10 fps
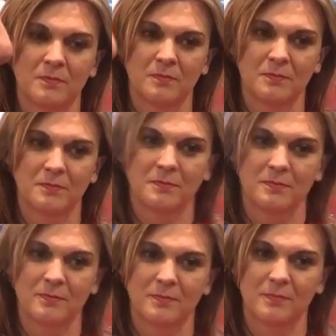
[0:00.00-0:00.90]

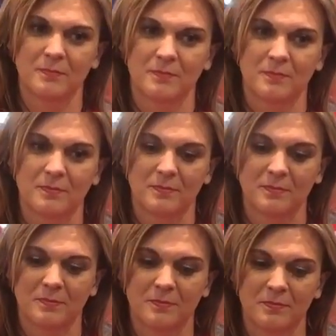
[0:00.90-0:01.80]

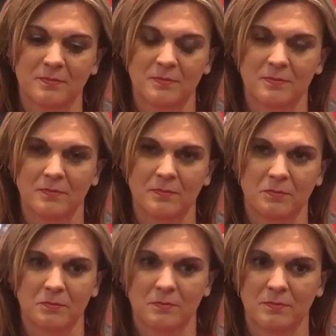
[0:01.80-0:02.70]

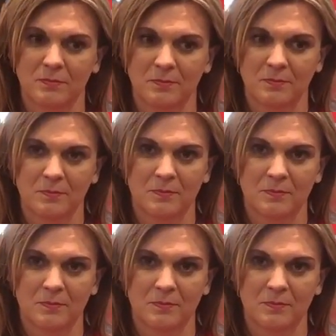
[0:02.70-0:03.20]
This person isn't speaking.